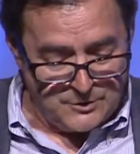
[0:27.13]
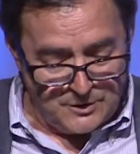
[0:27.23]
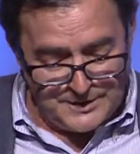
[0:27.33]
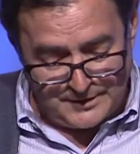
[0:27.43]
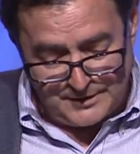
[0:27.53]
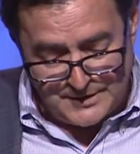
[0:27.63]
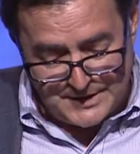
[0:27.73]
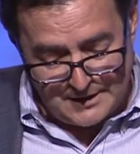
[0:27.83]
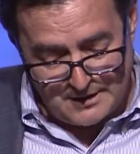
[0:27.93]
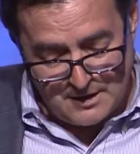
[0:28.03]
George is
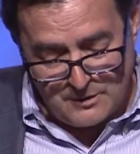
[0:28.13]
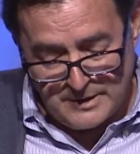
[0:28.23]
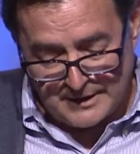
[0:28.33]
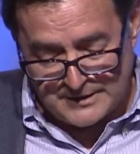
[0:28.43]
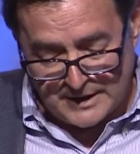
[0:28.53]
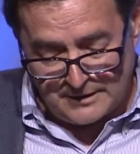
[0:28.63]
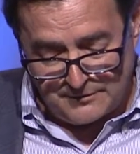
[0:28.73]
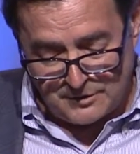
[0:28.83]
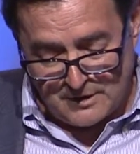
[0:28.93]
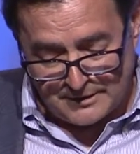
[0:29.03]
CEO and Executive
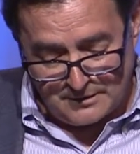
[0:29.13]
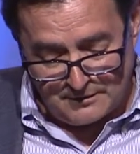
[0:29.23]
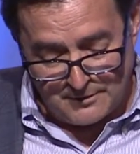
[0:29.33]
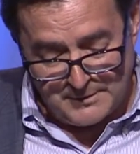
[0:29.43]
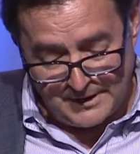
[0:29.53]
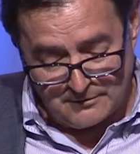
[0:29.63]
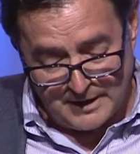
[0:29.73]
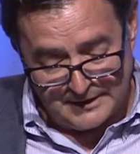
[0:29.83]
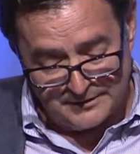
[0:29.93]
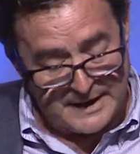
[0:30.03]
Director of the Media
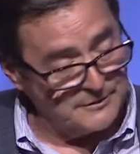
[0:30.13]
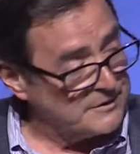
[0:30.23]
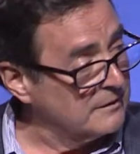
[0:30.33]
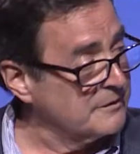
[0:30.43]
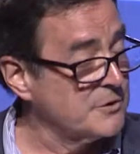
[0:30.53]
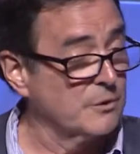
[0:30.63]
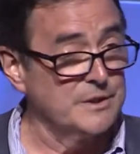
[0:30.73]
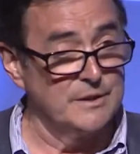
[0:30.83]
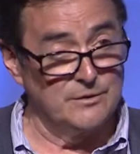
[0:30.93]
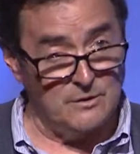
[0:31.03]
Ratings Council. George
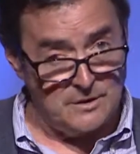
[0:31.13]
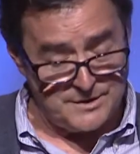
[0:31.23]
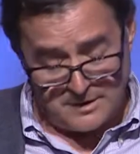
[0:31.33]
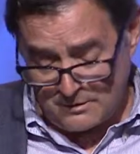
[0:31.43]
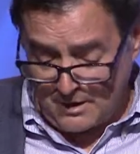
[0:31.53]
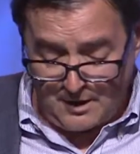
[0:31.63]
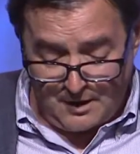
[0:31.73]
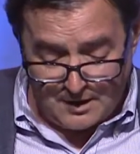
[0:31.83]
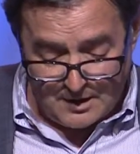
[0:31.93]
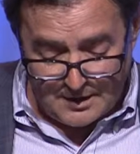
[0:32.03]
is also
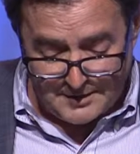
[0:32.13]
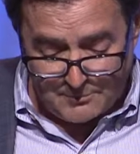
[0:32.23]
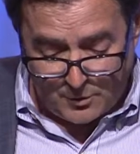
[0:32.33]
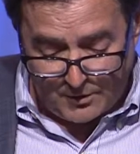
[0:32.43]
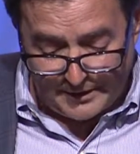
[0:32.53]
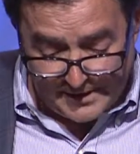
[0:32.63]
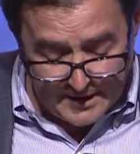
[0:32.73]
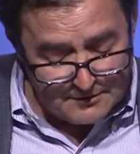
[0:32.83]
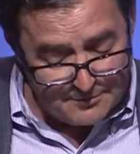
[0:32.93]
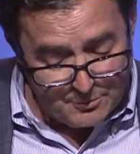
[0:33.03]
the
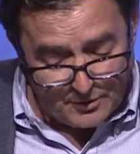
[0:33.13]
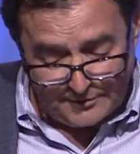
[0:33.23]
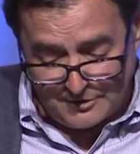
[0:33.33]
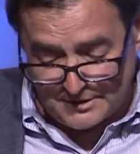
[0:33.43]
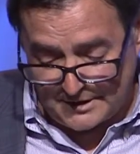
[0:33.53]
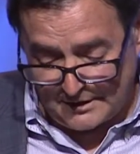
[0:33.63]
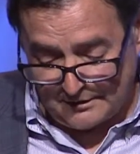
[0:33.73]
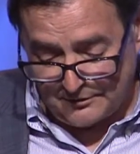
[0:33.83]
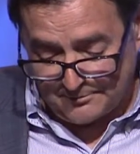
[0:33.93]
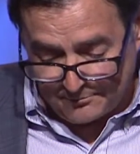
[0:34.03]
ARF Board of
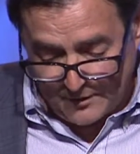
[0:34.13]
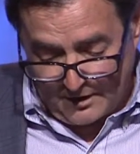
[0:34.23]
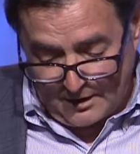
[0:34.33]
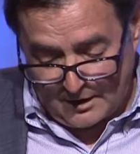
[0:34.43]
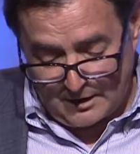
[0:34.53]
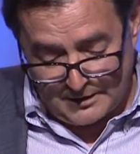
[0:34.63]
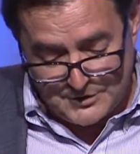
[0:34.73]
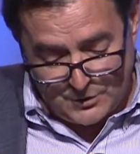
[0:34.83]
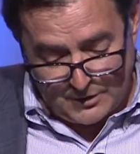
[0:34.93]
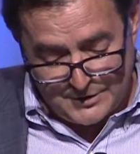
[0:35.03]
Trustees.
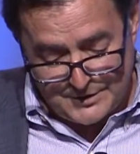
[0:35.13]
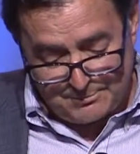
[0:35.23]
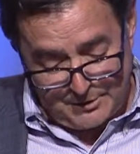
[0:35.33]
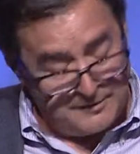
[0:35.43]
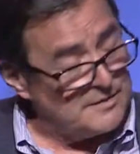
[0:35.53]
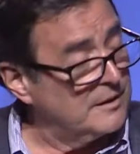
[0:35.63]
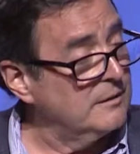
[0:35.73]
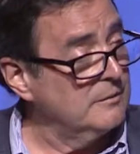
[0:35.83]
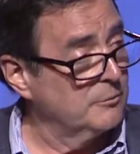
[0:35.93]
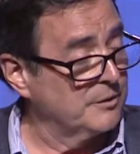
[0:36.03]
George previously
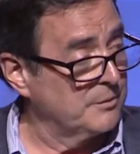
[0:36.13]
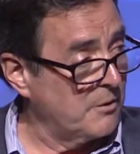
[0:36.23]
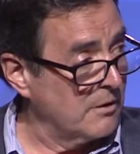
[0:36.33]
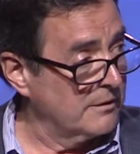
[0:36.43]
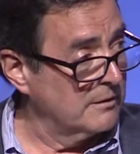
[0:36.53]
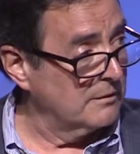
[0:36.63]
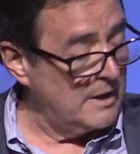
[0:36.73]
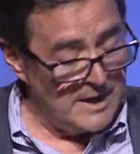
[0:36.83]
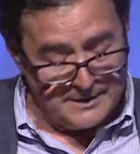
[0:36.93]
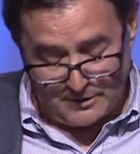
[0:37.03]
was a partner
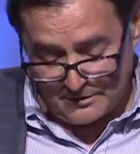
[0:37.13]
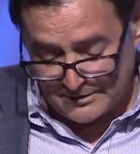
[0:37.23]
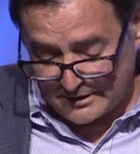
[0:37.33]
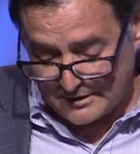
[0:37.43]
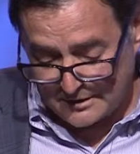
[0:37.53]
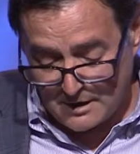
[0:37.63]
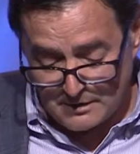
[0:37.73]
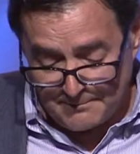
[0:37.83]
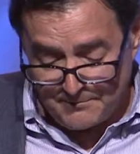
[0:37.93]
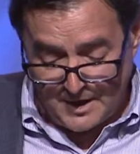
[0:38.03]
at Ernst & Young,
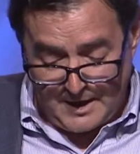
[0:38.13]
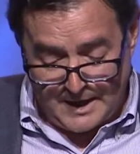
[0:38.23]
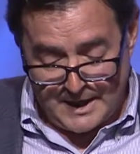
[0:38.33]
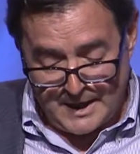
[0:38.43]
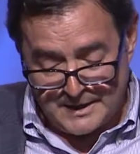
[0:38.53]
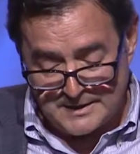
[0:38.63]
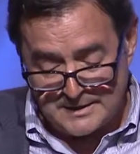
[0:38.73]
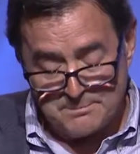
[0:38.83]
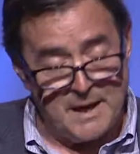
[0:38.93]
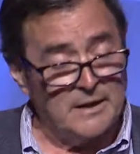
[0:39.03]
and his
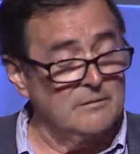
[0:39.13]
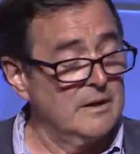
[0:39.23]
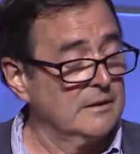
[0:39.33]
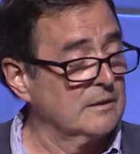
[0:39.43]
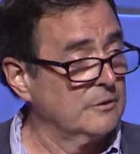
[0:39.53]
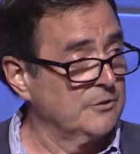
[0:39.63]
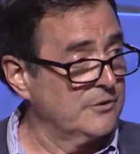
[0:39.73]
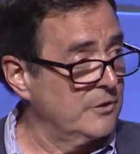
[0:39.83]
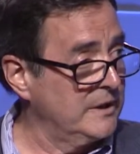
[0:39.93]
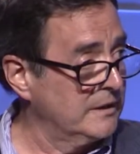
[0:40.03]
background includes
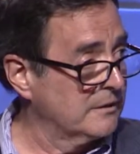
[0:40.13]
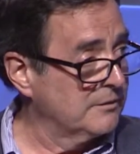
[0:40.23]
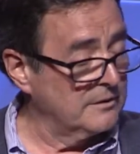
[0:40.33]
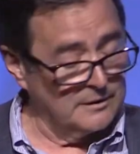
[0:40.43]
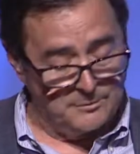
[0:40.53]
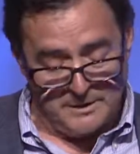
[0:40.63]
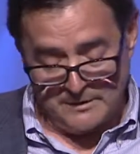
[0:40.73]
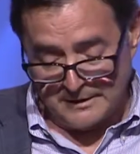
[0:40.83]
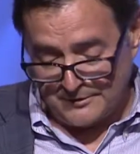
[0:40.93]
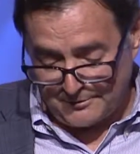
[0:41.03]
30 years'
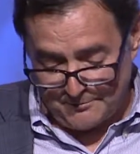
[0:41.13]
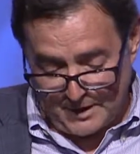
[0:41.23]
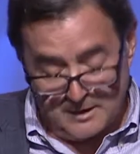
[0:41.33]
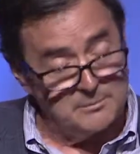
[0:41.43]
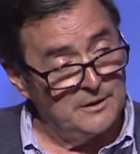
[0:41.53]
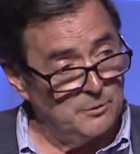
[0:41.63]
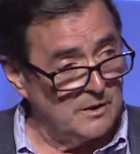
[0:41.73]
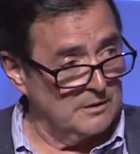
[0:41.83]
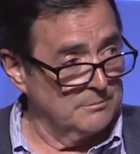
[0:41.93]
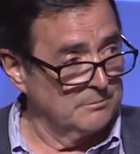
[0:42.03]
experience. Please
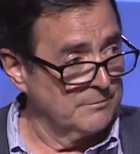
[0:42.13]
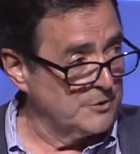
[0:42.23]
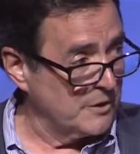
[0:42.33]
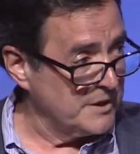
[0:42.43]
welcome George